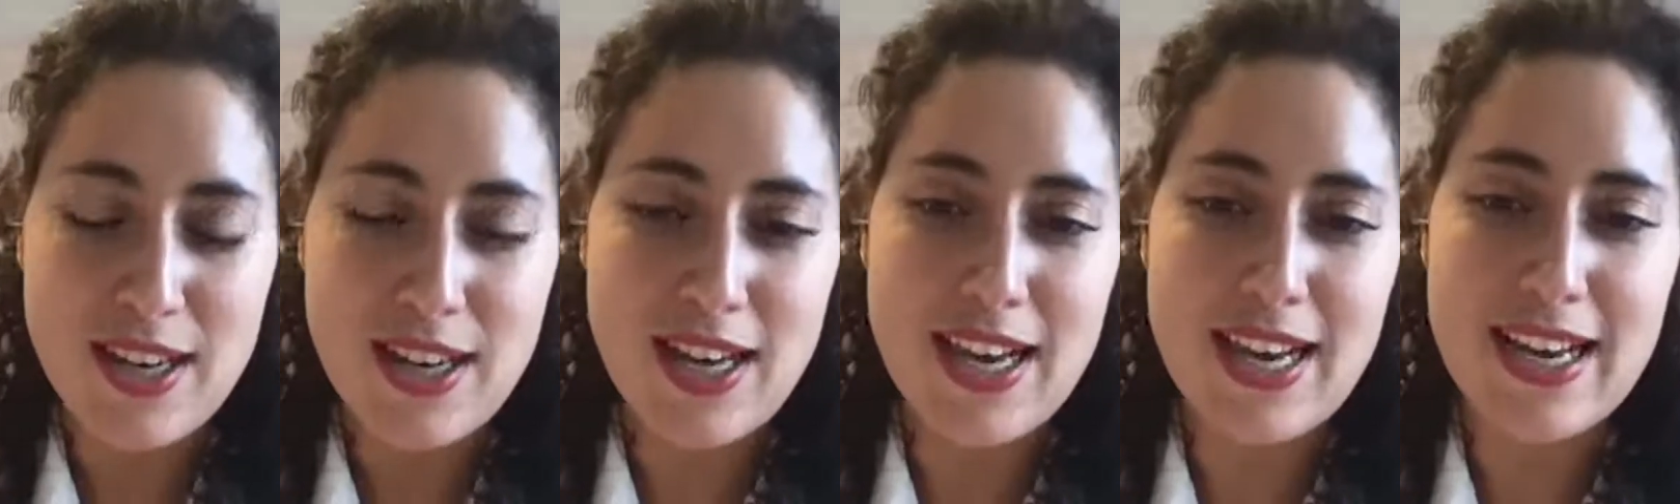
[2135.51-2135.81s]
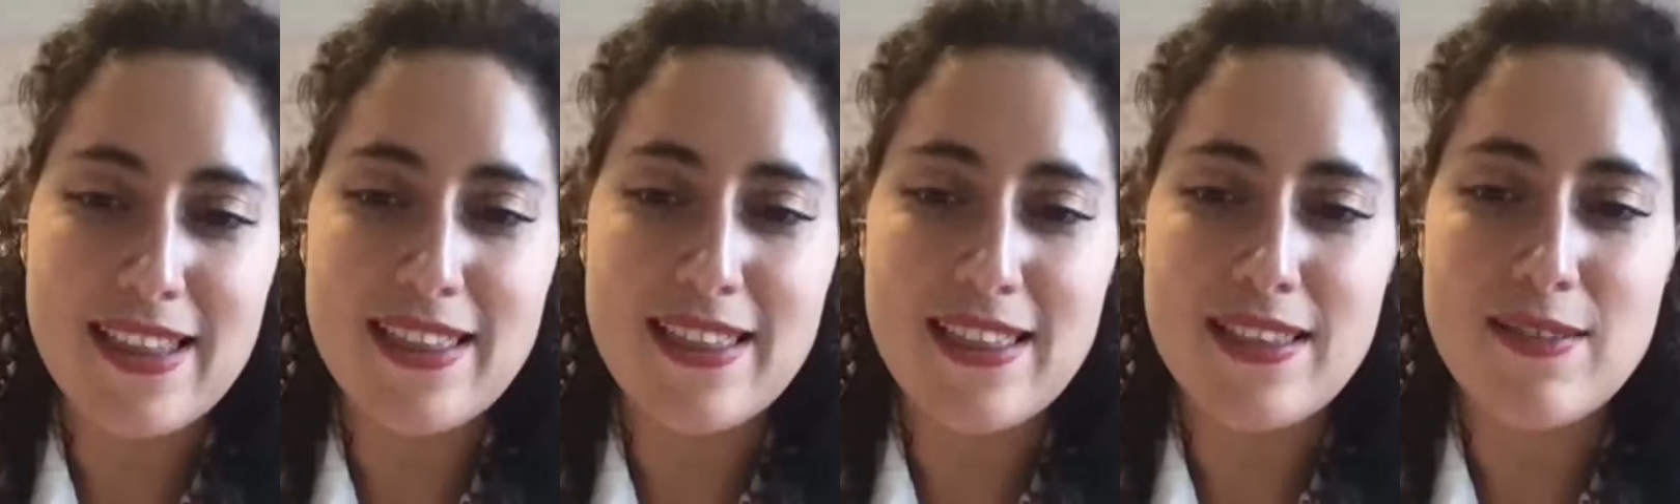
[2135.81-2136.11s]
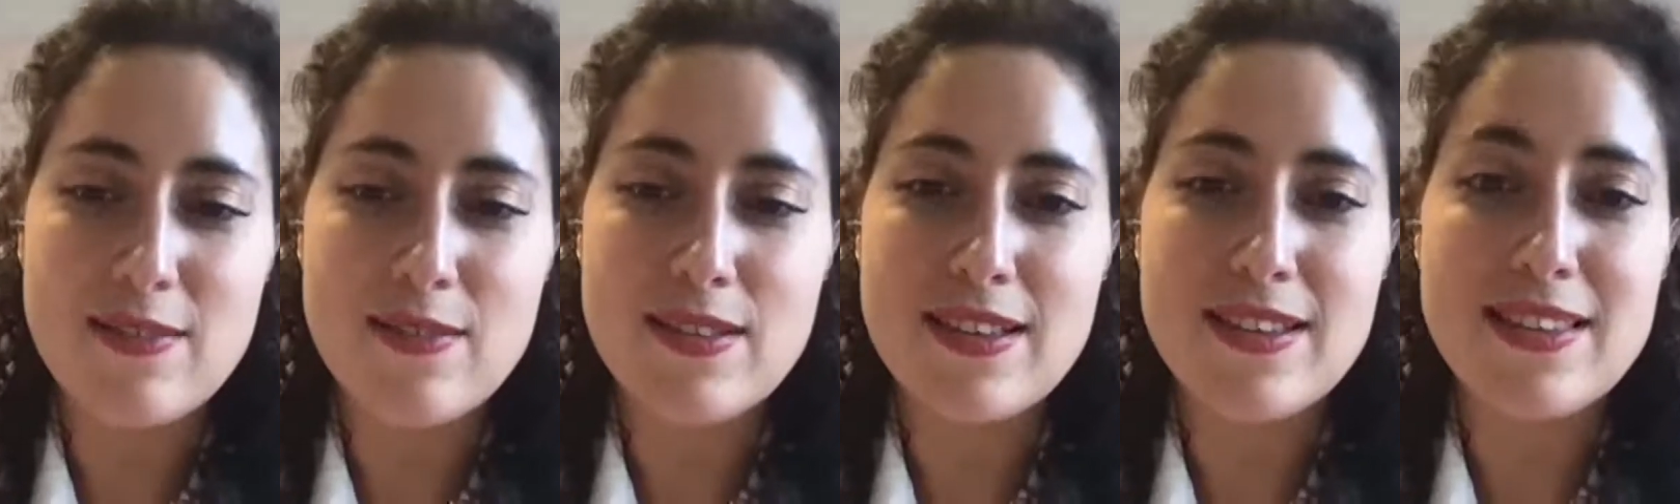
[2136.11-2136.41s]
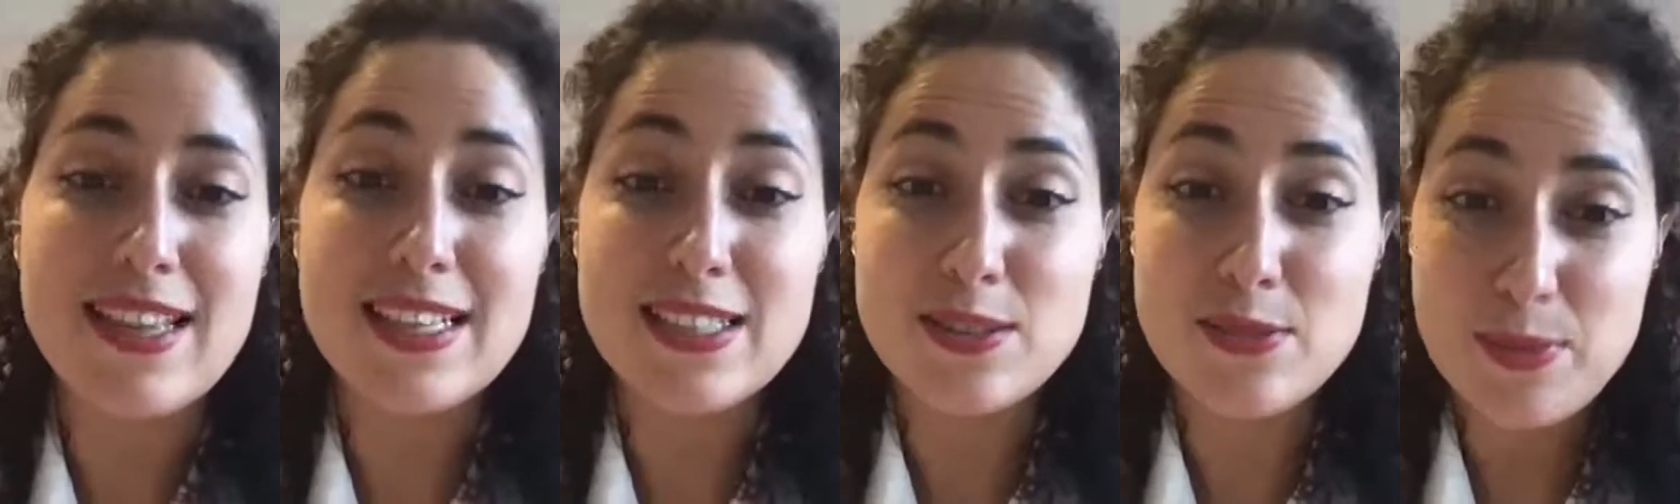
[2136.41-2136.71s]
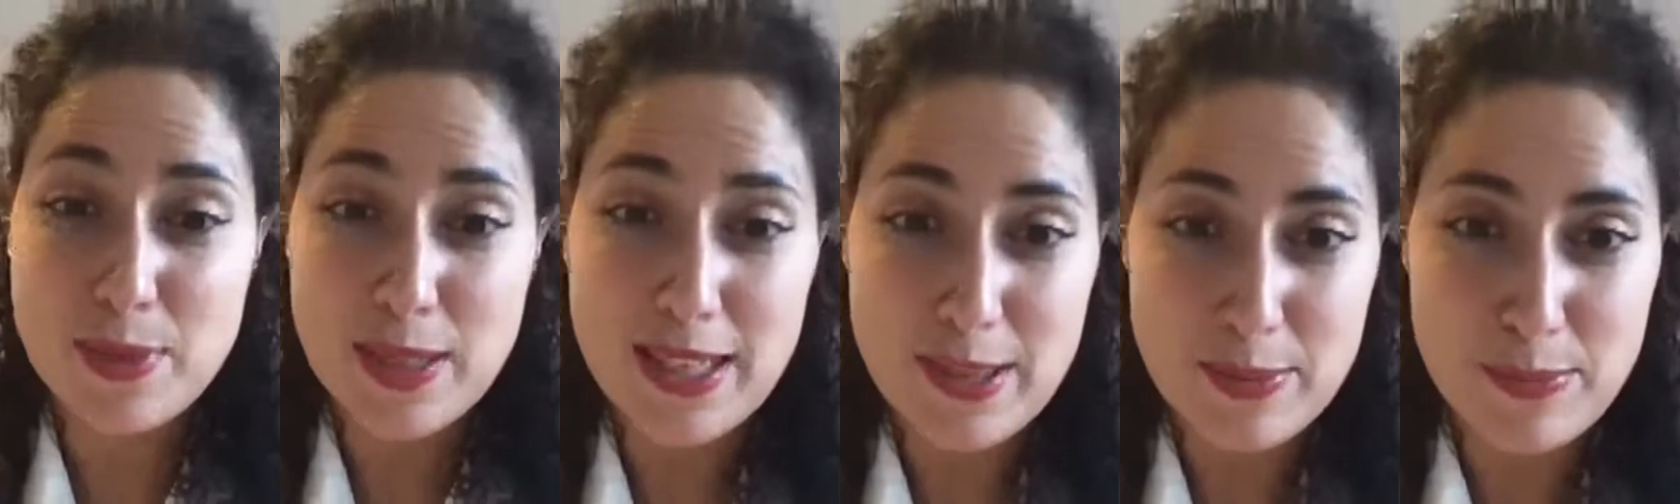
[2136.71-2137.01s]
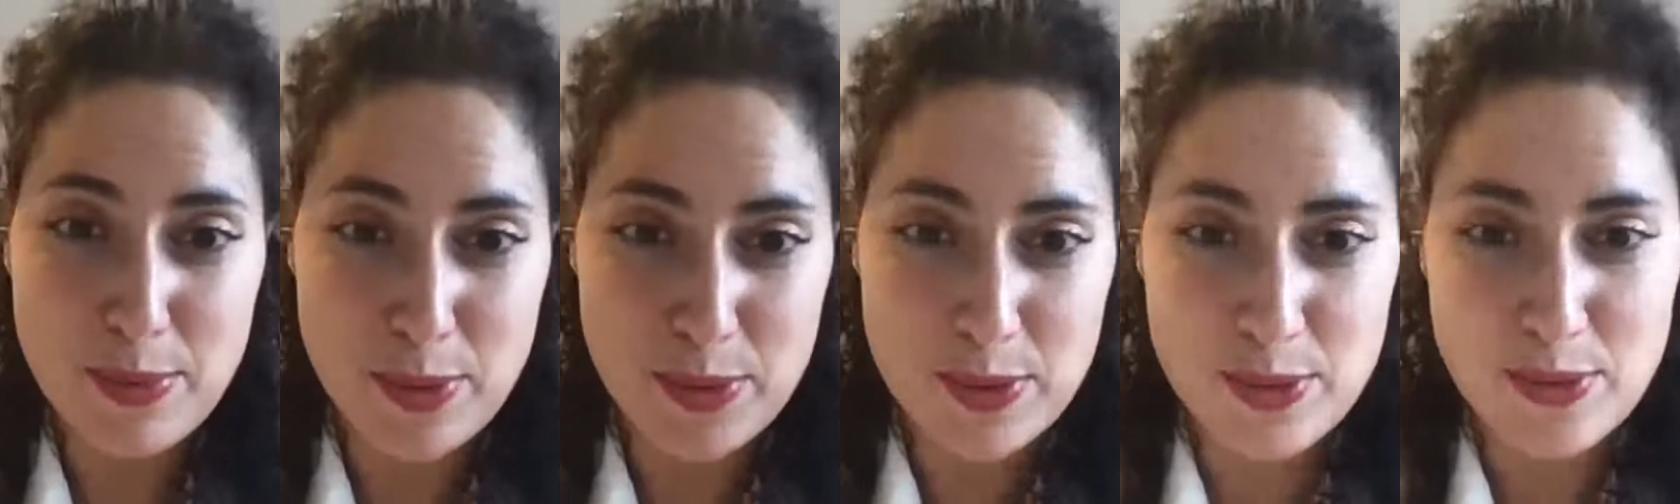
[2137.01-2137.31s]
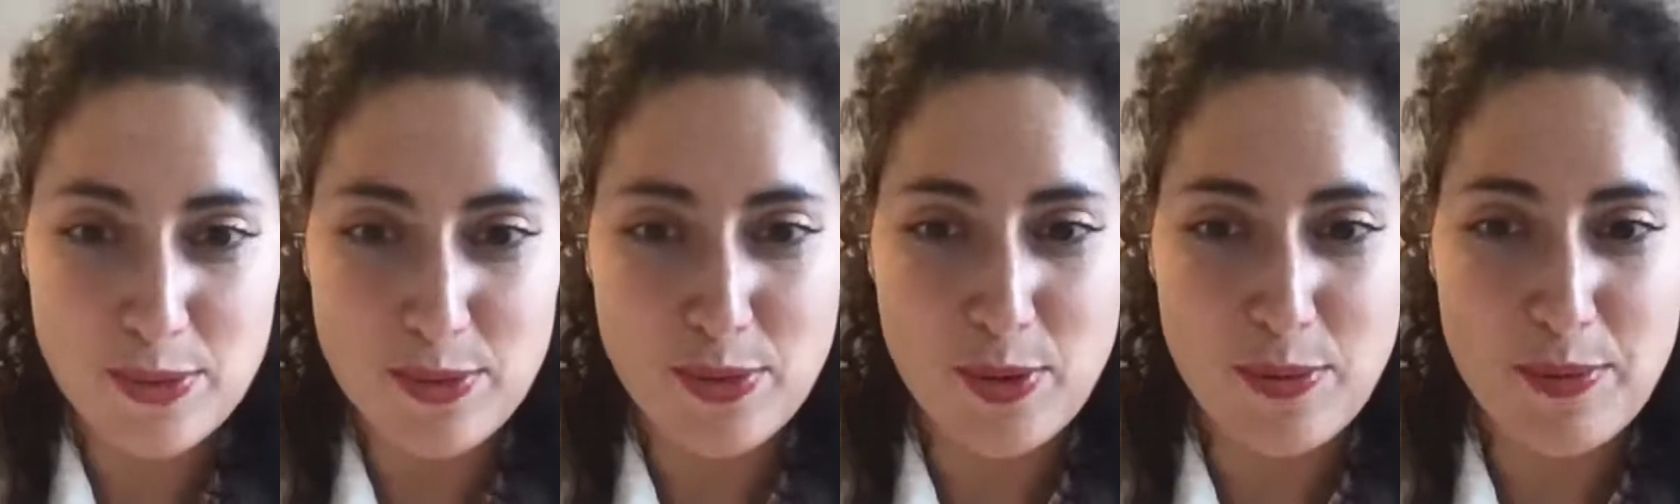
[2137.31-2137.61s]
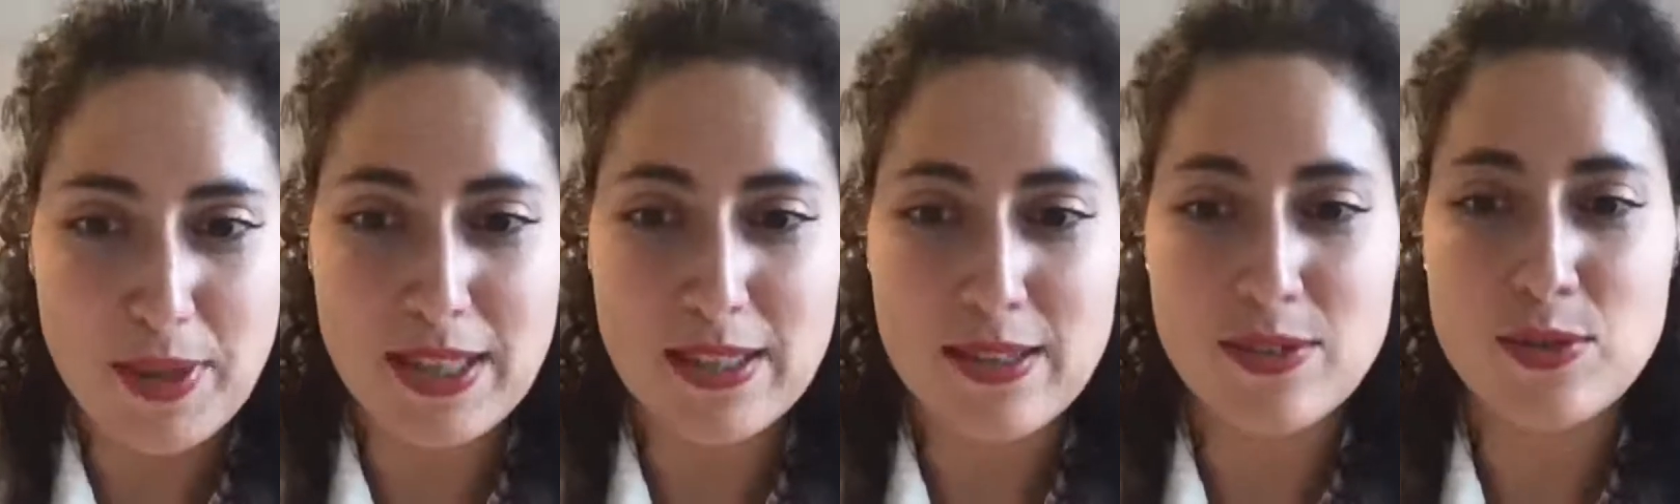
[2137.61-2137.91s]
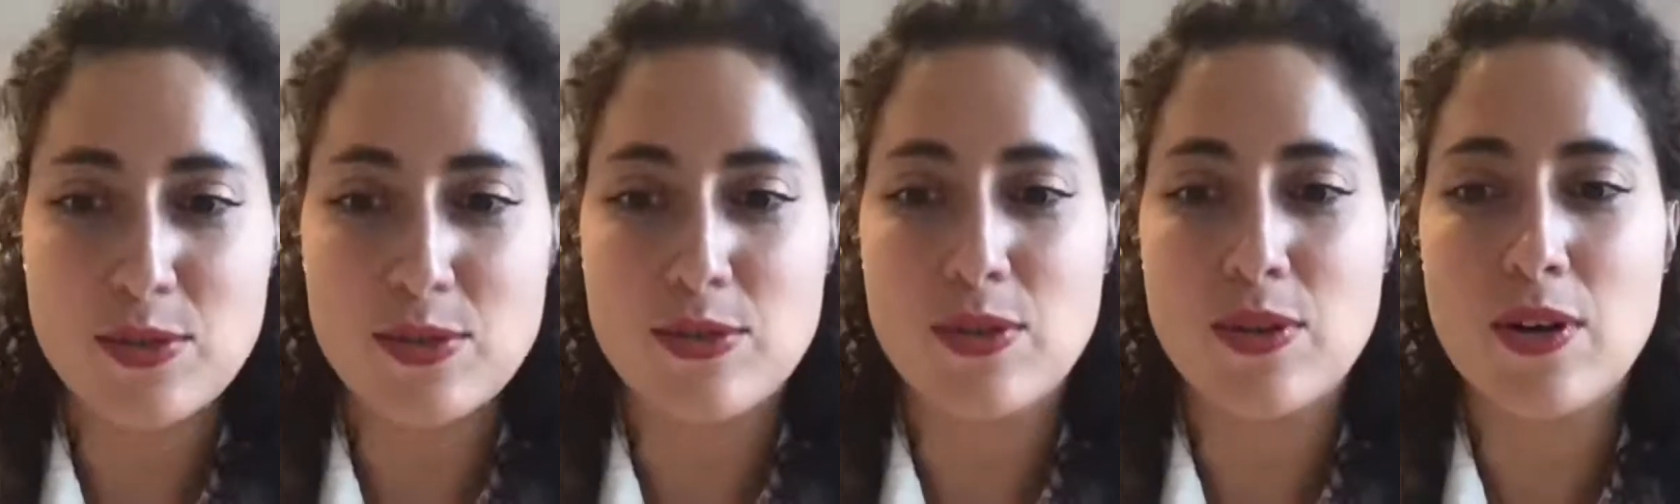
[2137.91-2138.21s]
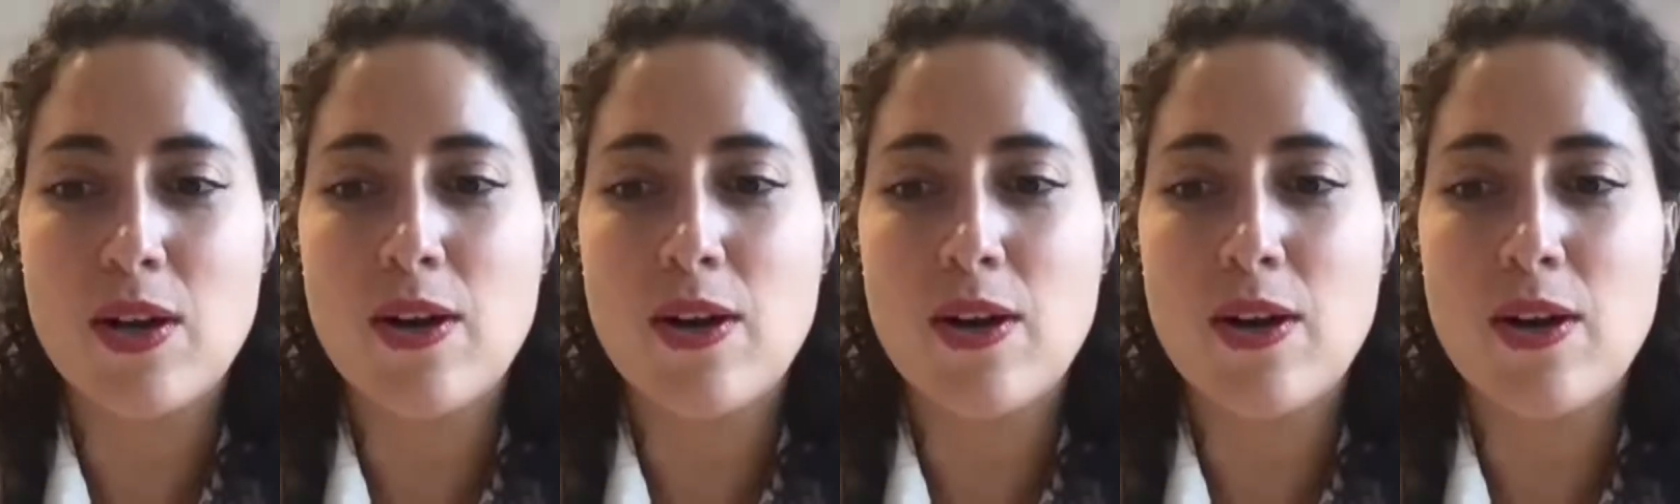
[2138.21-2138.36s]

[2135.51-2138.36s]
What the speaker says: And that's really important for me to